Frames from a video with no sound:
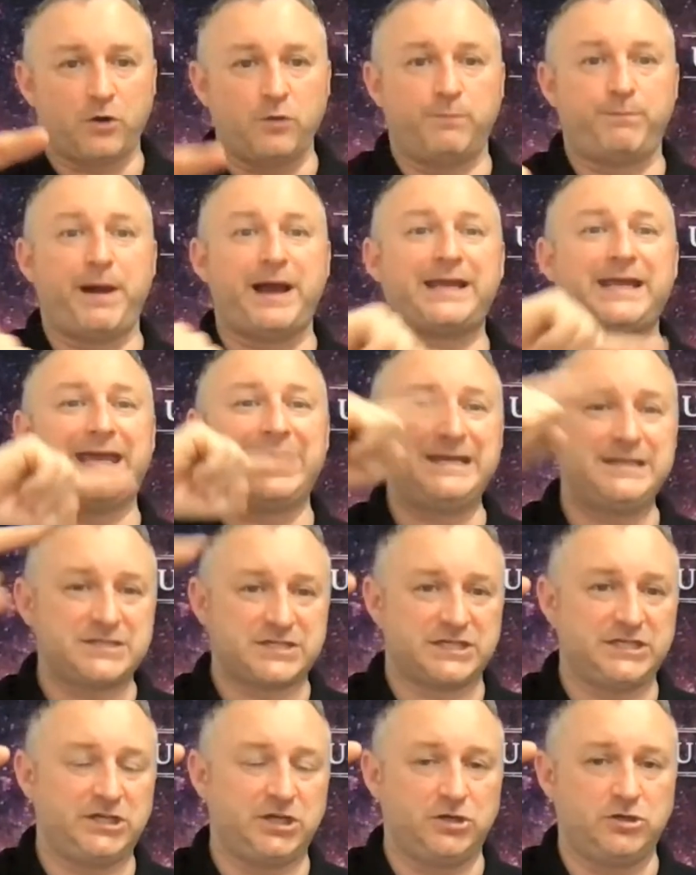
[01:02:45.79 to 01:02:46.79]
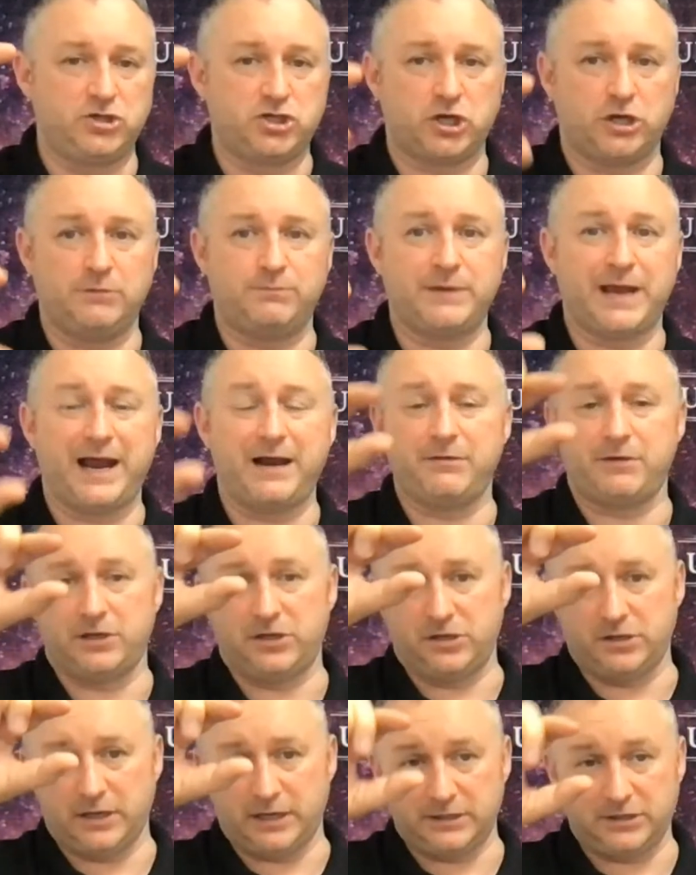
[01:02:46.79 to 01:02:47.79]
back into YouTube now
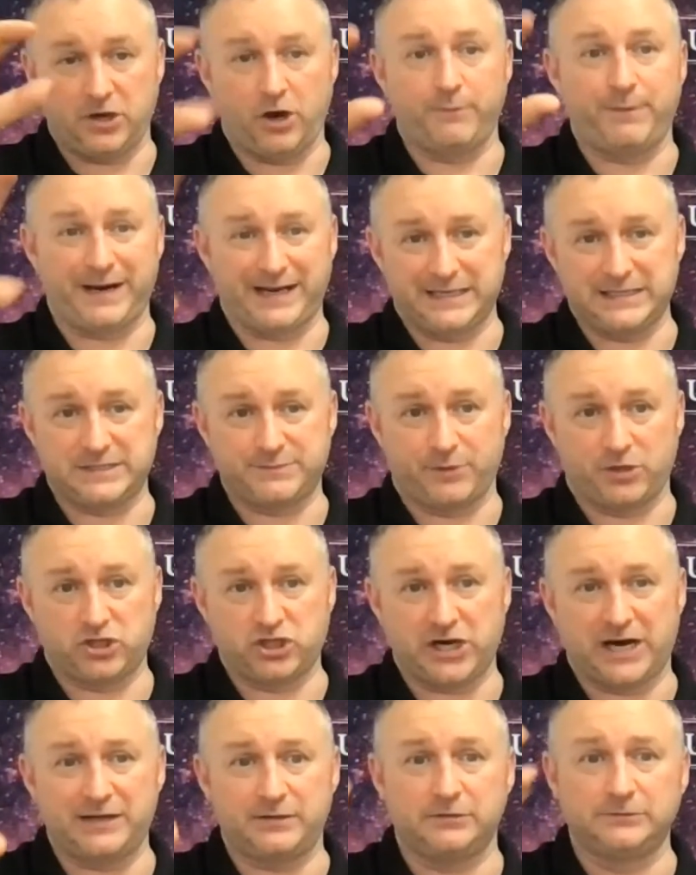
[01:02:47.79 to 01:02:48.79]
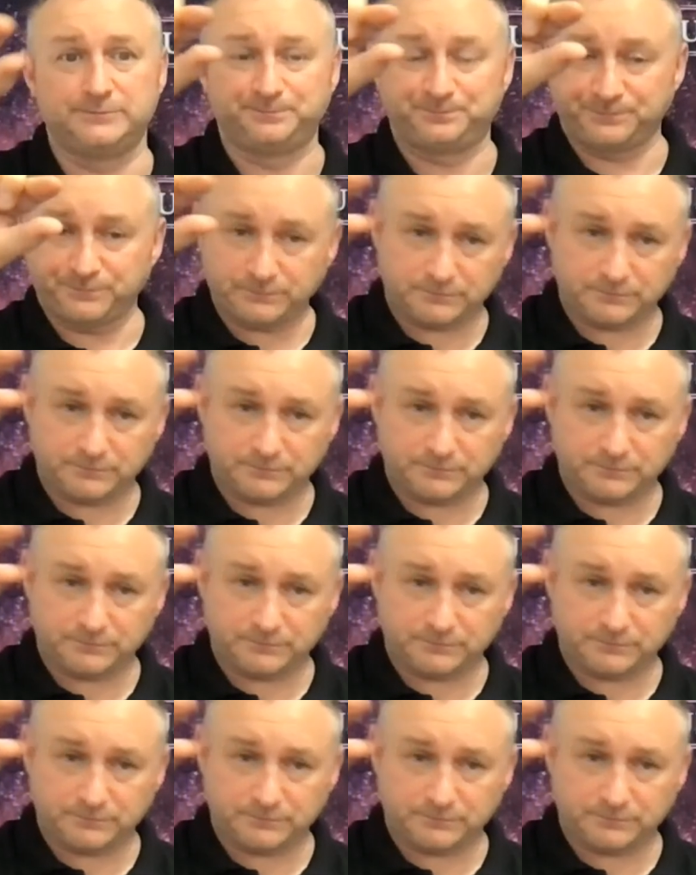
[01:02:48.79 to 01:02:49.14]
and go back into my channel.